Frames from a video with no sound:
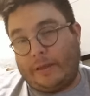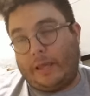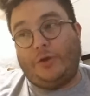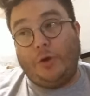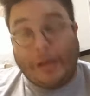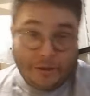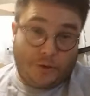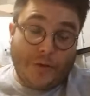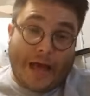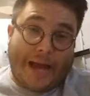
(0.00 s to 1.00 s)
You can
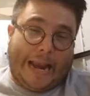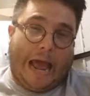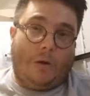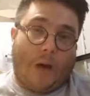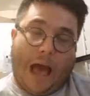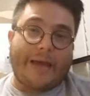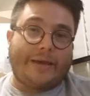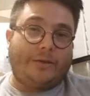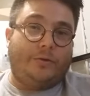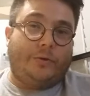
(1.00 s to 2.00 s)
do that now. I
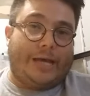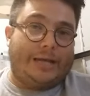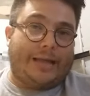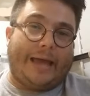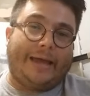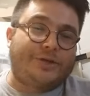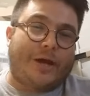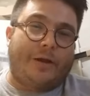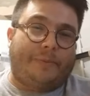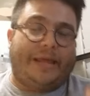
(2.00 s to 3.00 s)
can do that. I can
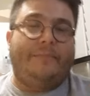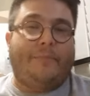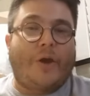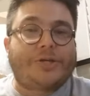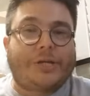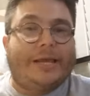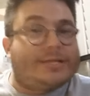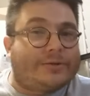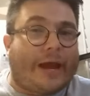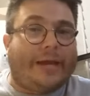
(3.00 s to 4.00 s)
try to play
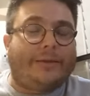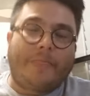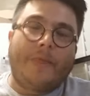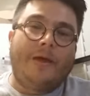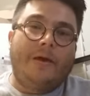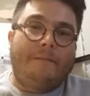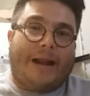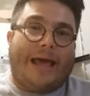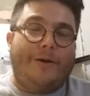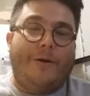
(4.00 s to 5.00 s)
impressionist, right? But
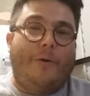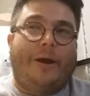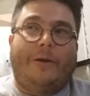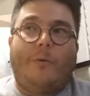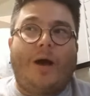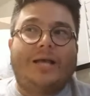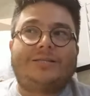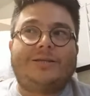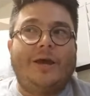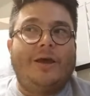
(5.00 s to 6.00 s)
I don't know what it
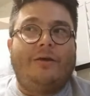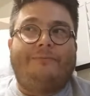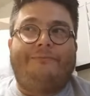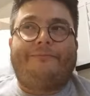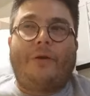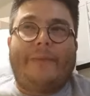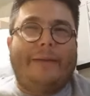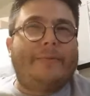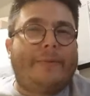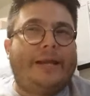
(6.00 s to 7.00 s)
was. From
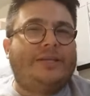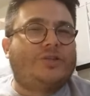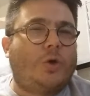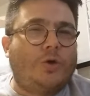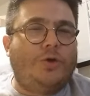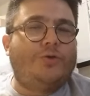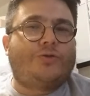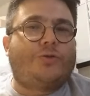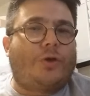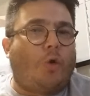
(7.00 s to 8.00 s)
everybody so
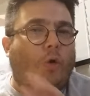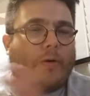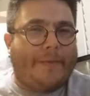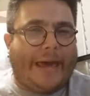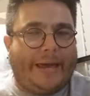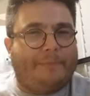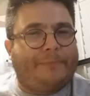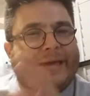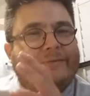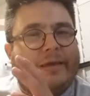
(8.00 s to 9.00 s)
used to Courbet
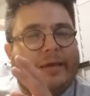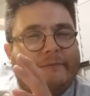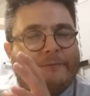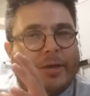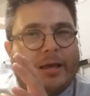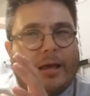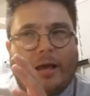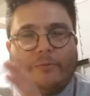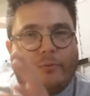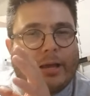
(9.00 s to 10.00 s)
painting
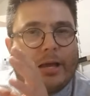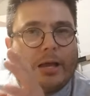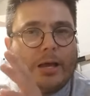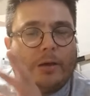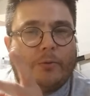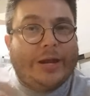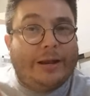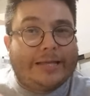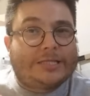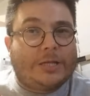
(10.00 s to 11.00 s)
and
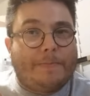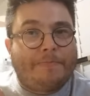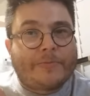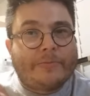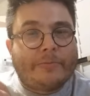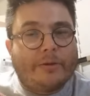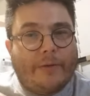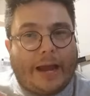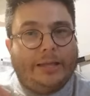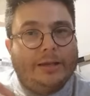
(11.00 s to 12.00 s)
realism,
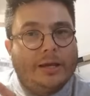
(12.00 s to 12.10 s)
right?